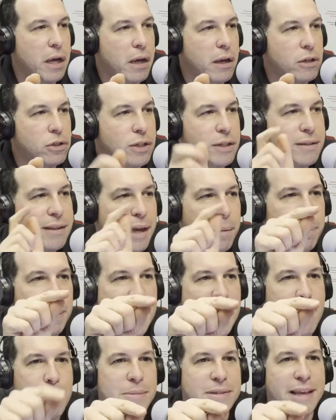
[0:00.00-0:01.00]
Just like
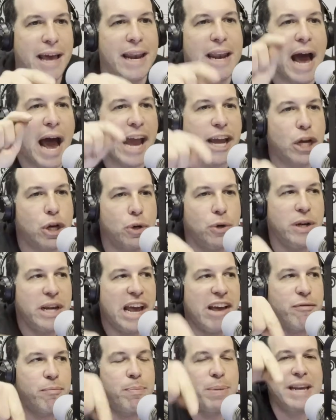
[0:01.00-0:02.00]
Pam said, I could
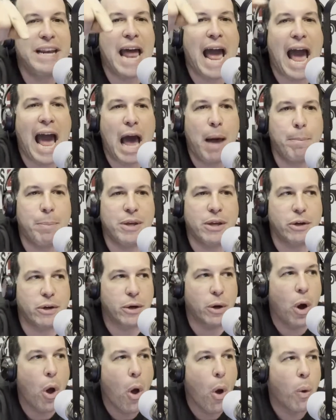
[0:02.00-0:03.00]
have been
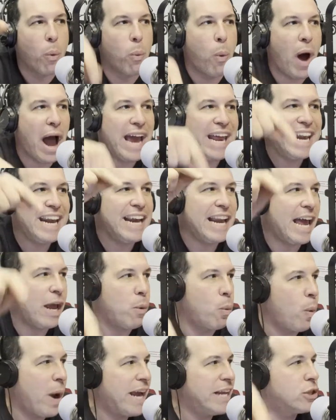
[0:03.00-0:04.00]
happier. Why did I
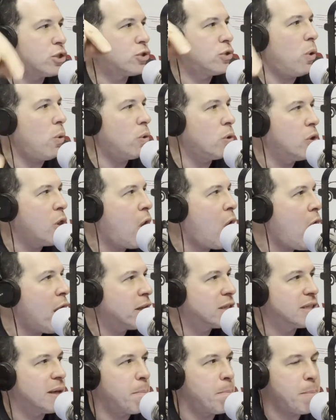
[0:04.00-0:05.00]
wait so
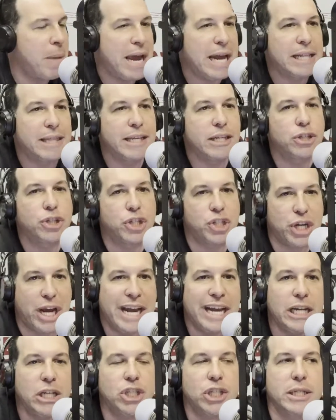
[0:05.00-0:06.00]
long to make these
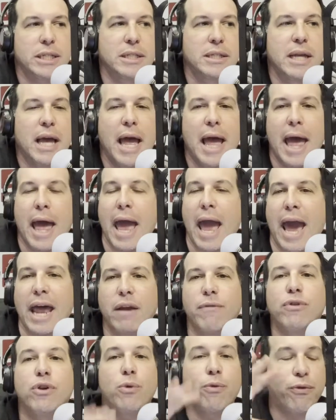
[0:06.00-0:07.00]
changes? And
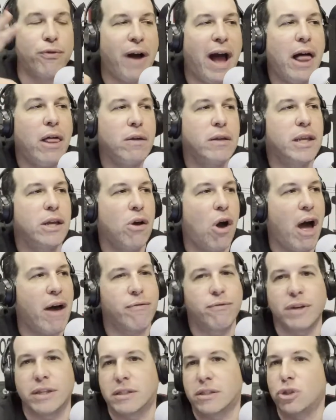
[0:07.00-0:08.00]
if you follow The
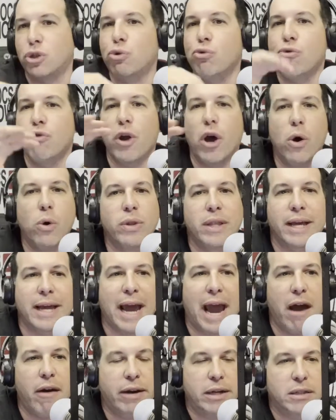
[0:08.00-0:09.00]
Office, you know the
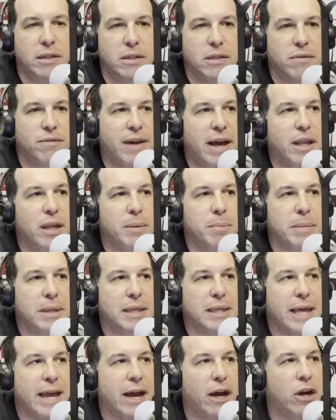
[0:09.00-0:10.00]
character
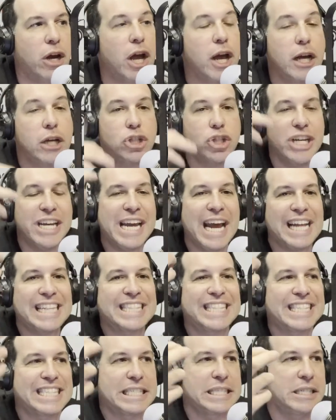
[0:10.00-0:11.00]
development there. She
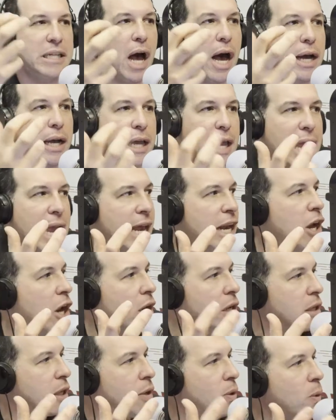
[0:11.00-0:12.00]
gets stuck in
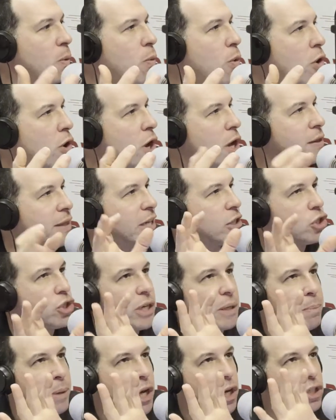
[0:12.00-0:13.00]
her little world
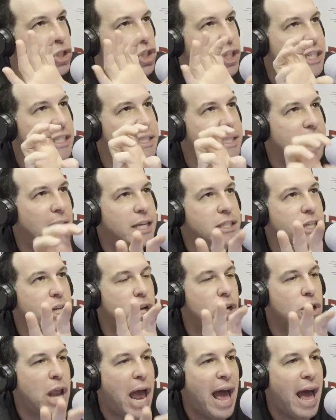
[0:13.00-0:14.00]
because she
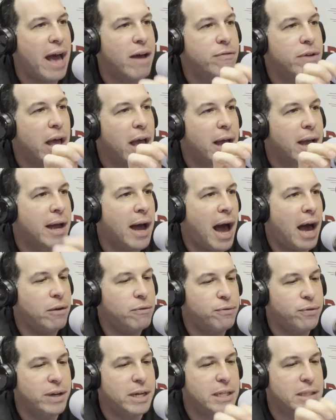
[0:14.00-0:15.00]
doesn't have
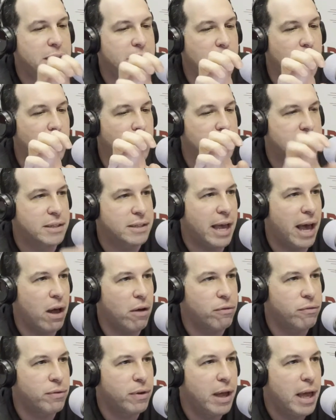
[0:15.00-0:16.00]
confidence in
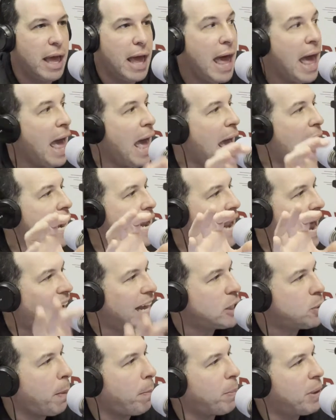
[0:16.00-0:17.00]
herself. And
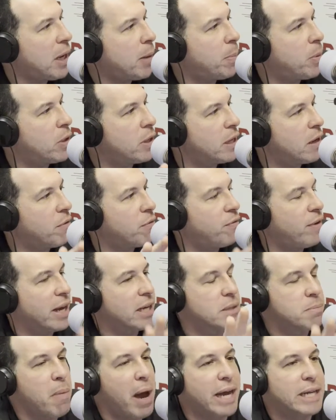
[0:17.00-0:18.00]
that's what people in a
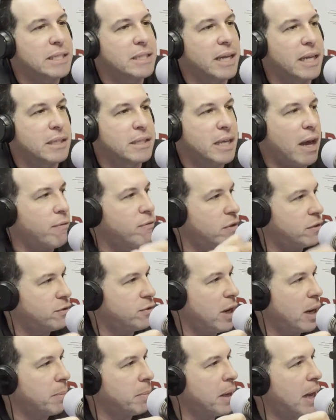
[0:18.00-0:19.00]
fixed mindset suffer
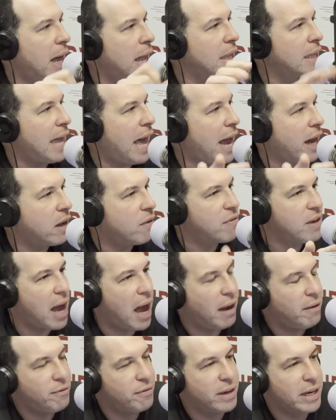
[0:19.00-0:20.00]
from, a lack of
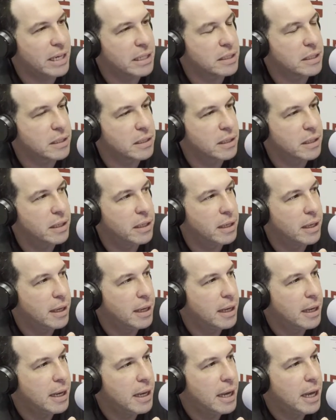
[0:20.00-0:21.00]
confidence.
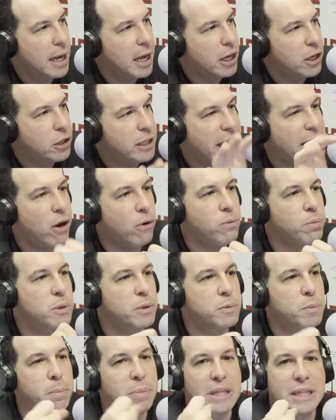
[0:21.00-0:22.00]
They
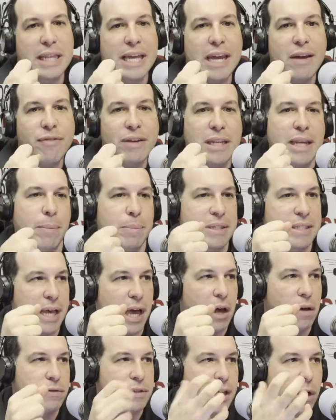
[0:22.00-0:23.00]
don't believe in
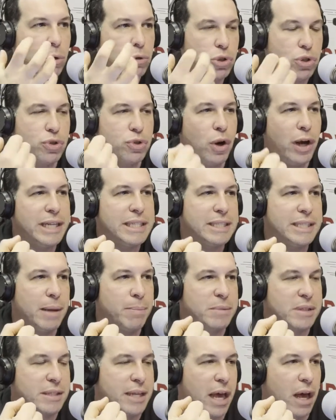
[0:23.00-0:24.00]
themselves. They don't trust
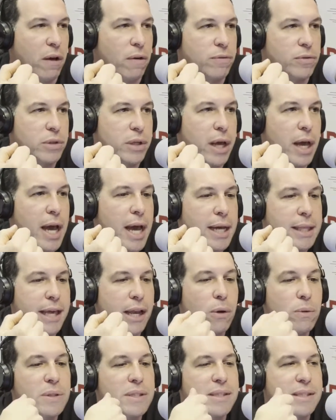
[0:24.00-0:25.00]
themselves.
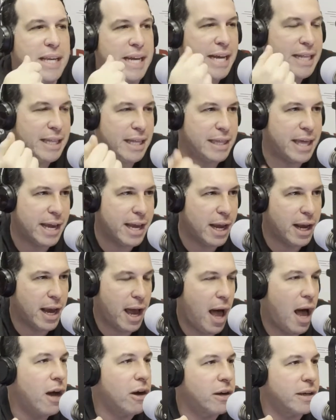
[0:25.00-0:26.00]
They don't see that they can
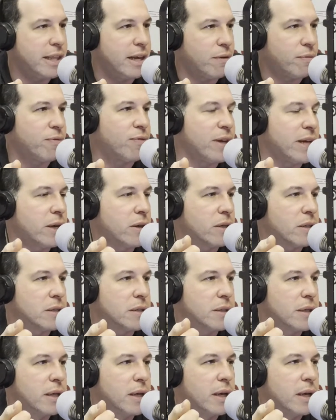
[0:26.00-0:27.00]
conquer their fears.